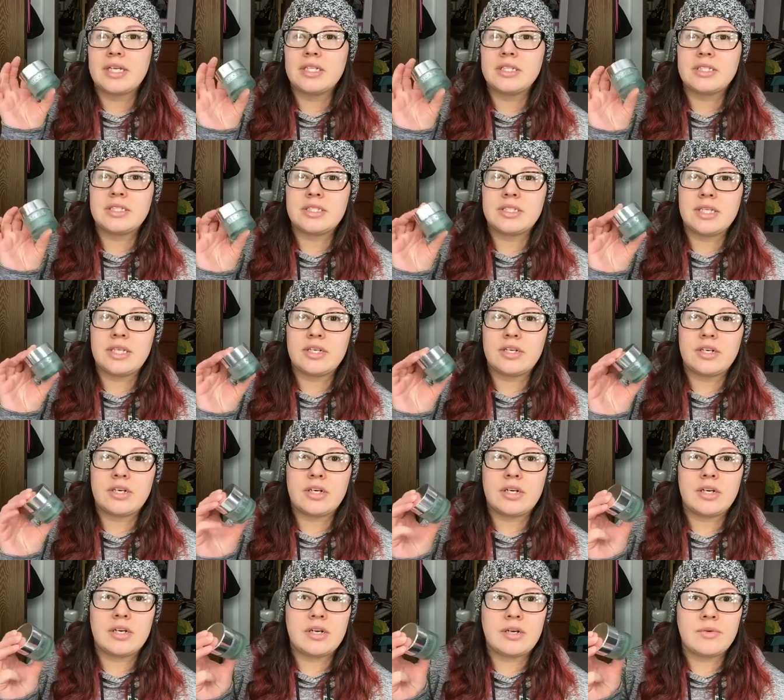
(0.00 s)

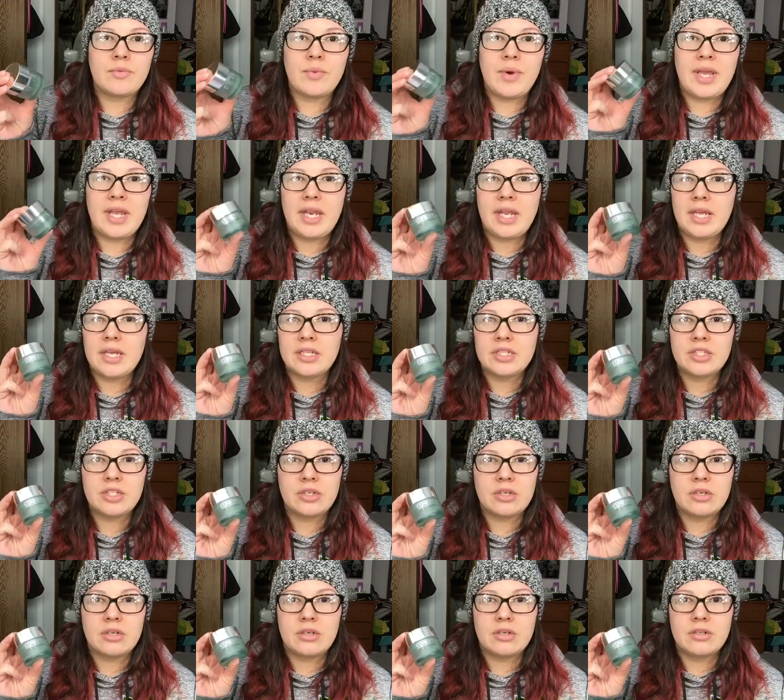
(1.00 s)
consider waiting
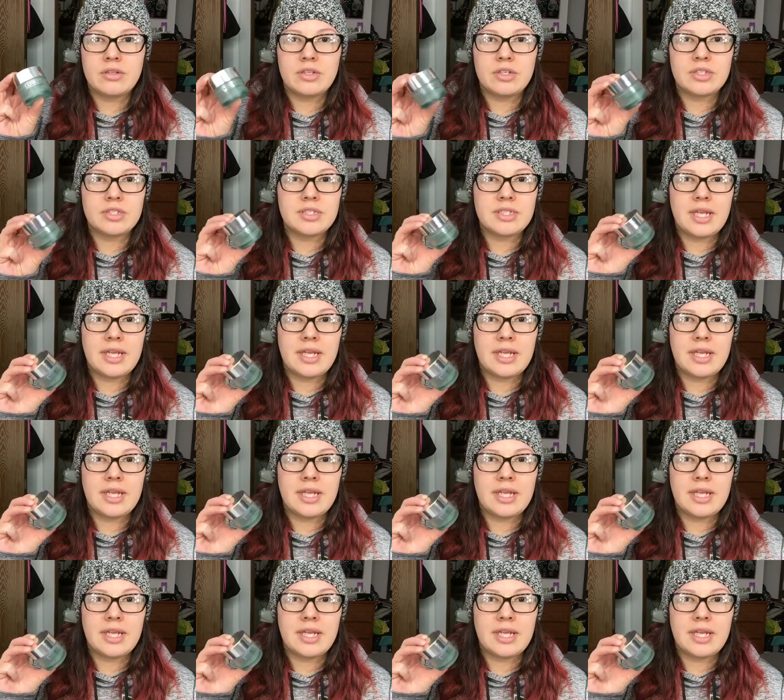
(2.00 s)
until there's